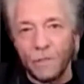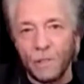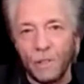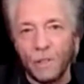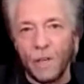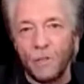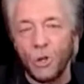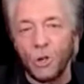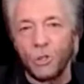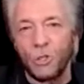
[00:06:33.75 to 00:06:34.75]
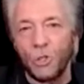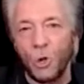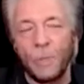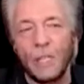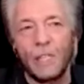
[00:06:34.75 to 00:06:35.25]
and there are so
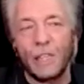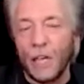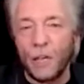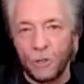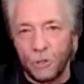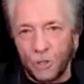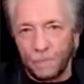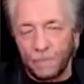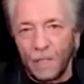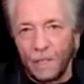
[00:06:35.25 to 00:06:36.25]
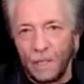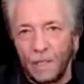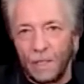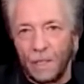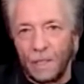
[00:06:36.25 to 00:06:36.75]
many layers
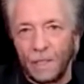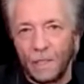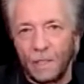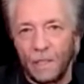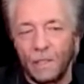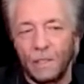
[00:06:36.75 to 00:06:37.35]
from